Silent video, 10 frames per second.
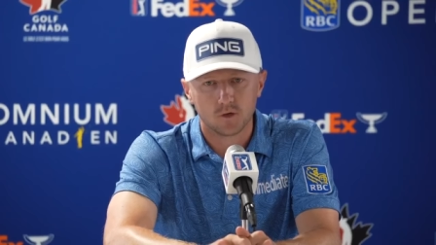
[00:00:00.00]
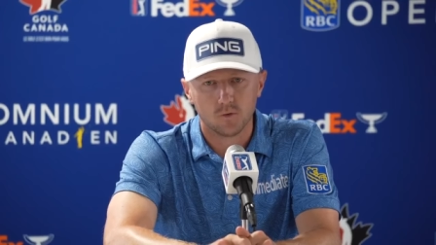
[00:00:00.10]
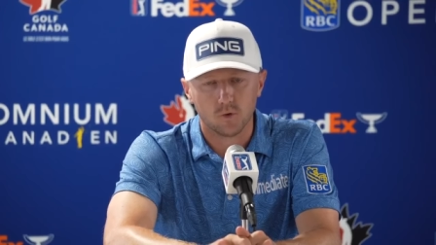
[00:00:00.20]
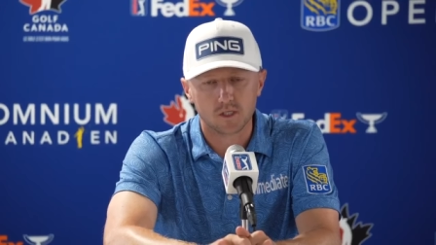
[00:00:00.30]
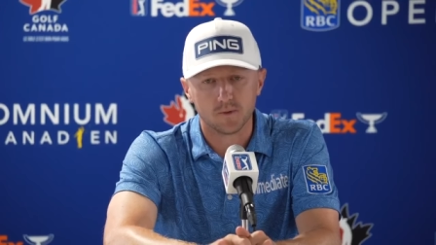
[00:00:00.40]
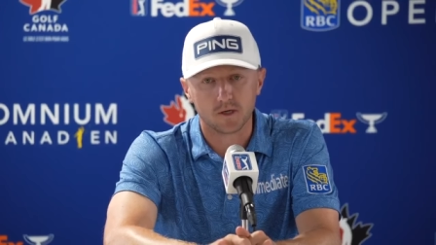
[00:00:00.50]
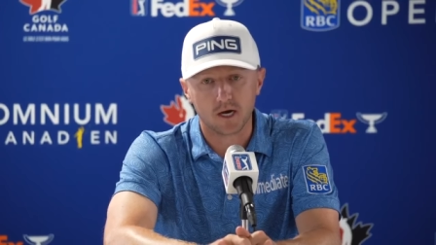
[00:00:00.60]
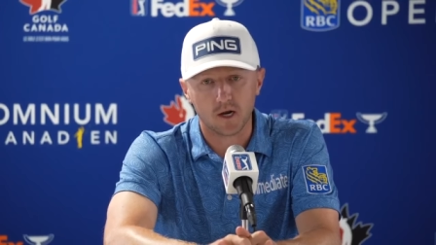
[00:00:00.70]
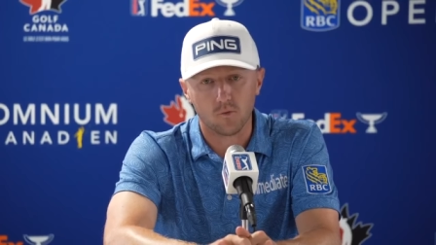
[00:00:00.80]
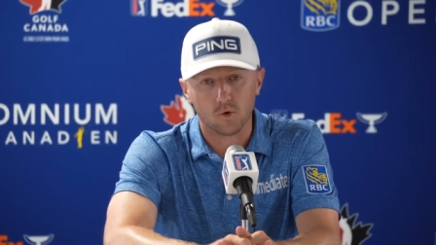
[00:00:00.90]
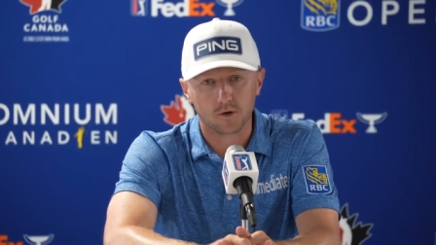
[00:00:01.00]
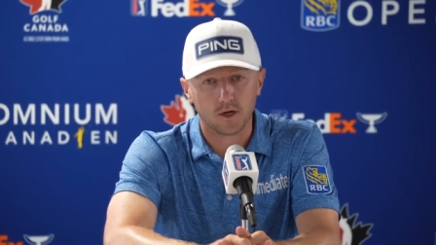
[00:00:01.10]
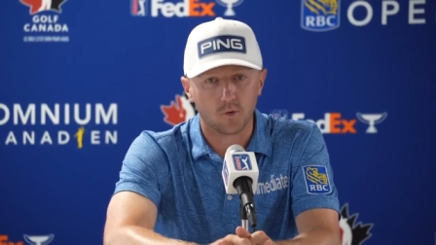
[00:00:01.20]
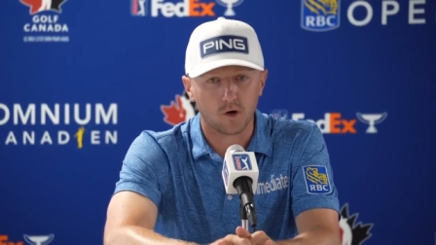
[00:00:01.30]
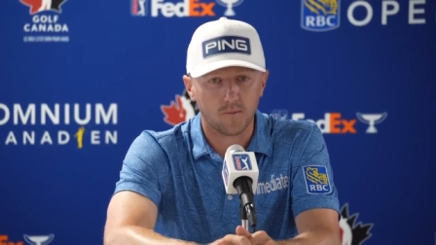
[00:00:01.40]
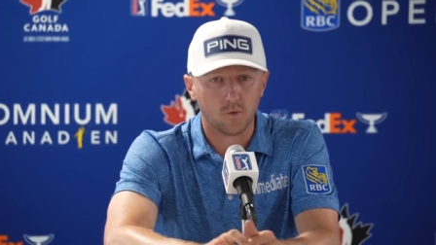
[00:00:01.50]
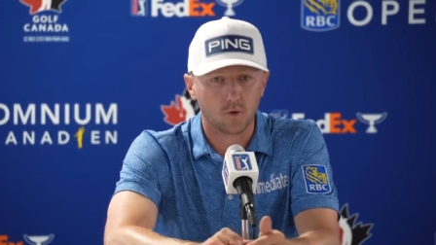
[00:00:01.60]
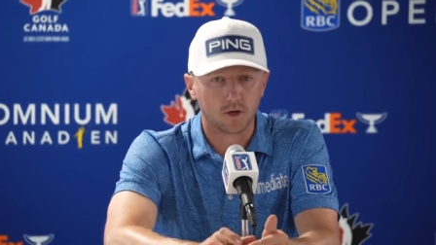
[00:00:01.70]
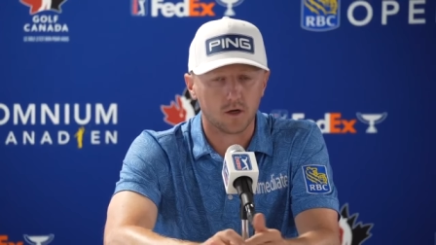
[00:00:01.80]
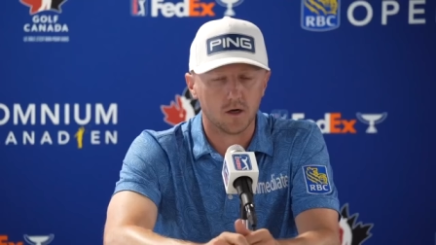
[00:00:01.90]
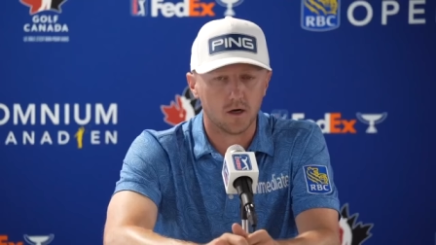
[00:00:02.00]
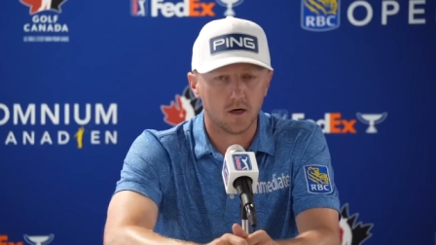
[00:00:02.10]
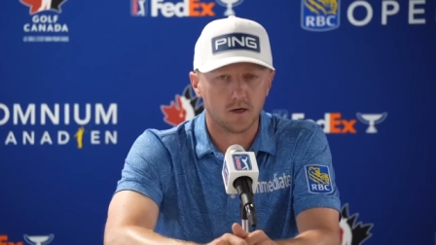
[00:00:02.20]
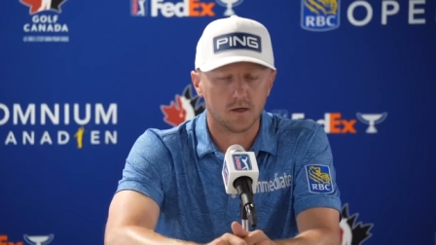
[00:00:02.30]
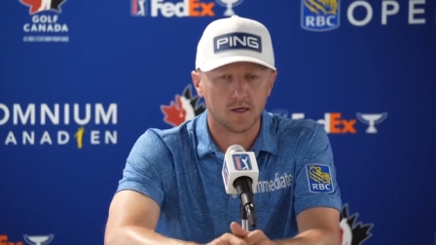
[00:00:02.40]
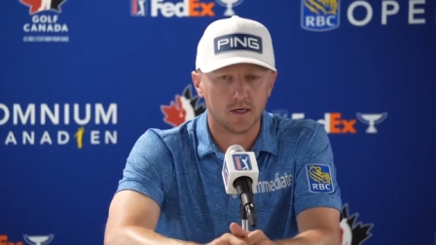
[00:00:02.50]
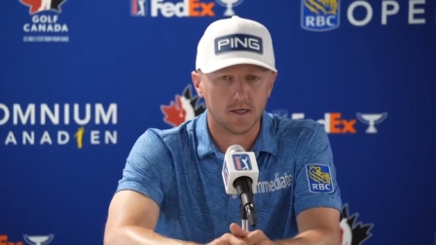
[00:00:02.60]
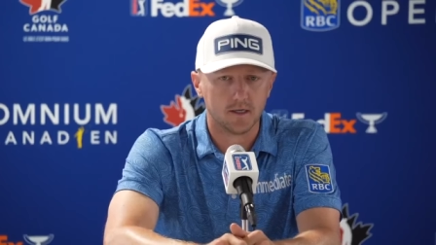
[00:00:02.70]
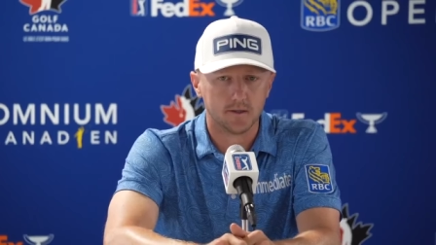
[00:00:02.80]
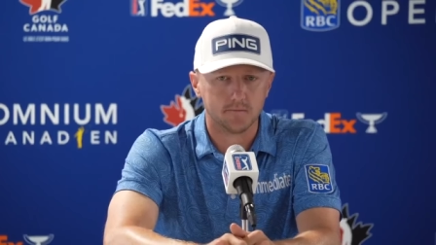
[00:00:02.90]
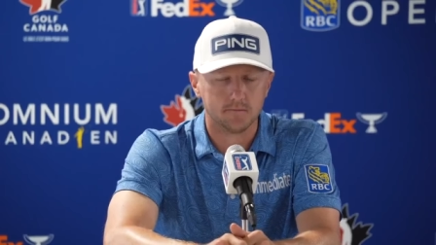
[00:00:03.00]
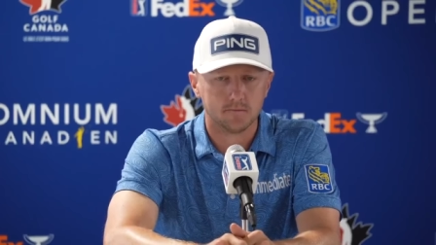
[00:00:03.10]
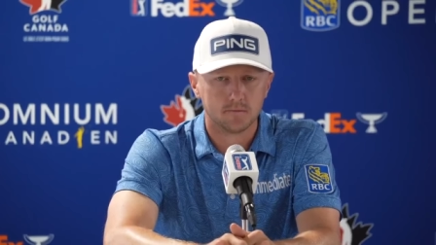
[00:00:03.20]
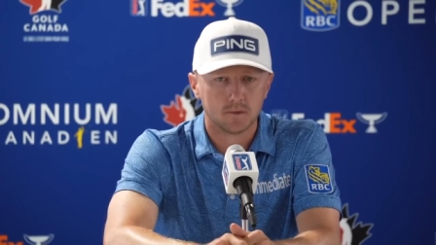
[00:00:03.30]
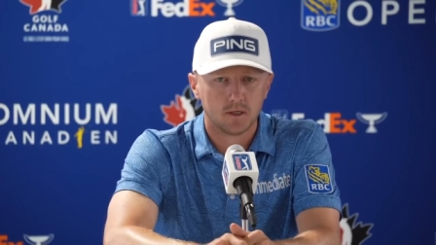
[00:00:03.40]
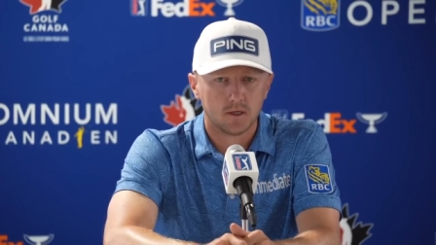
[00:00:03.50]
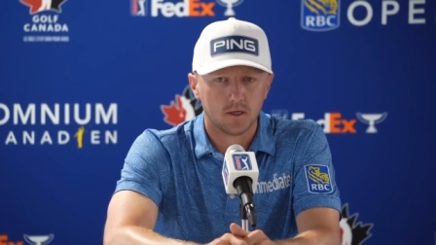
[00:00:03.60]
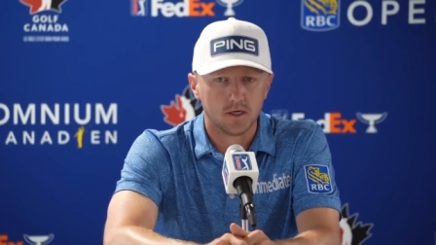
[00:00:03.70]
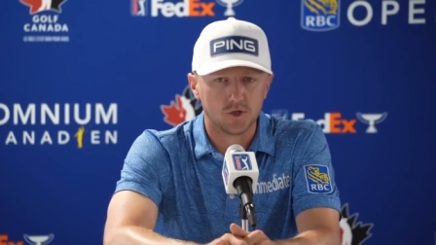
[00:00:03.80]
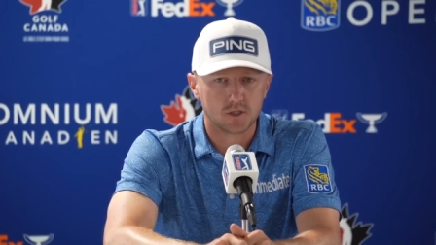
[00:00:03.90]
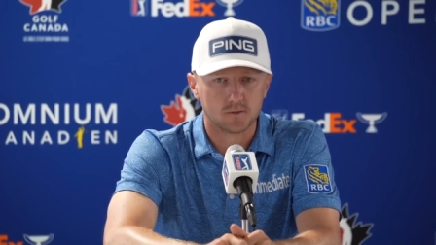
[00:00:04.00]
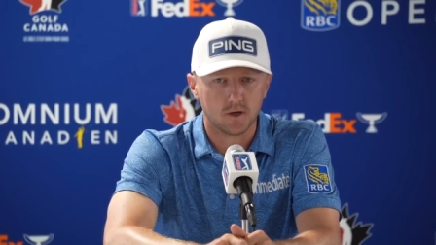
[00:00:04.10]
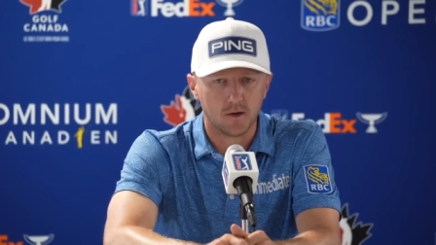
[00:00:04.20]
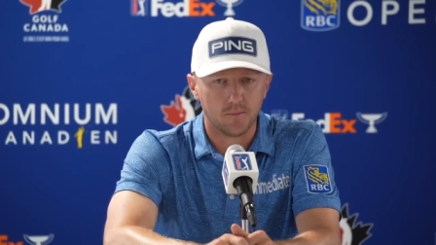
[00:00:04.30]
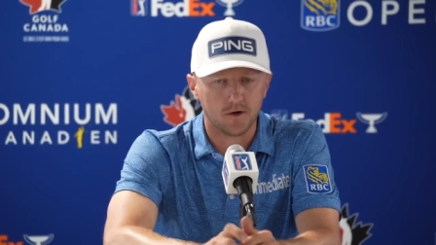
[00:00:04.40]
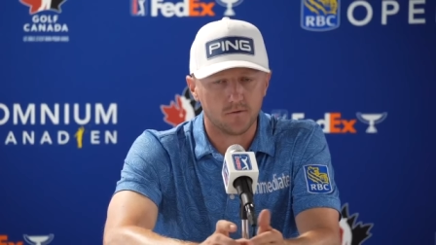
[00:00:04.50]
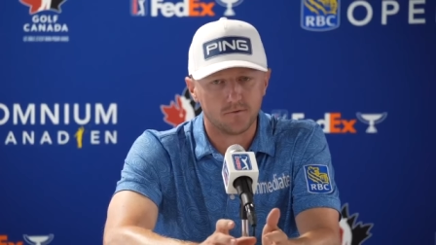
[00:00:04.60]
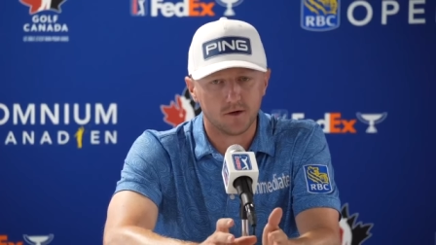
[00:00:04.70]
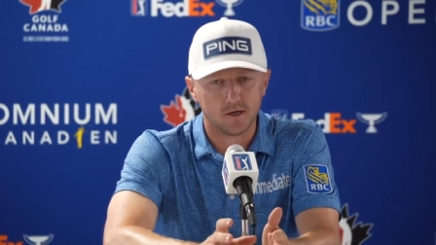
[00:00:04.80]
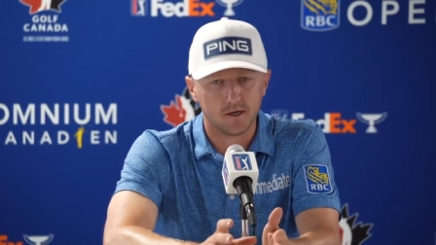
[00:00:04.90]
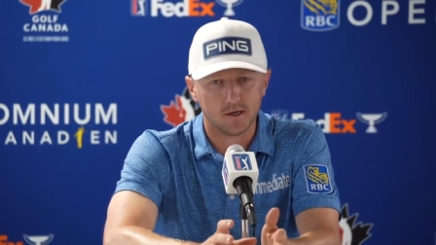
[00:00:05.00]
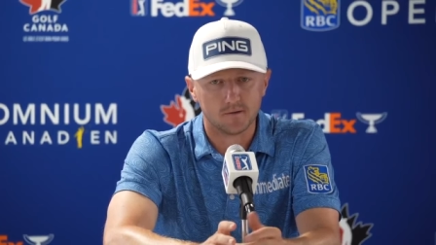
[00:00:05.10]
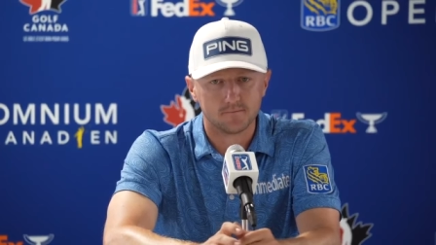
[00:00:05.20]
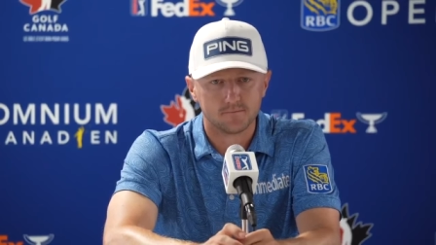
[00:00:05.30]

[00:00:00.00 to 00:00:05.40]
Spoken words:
what's been kind of working, or what I've been working on, is just a bit more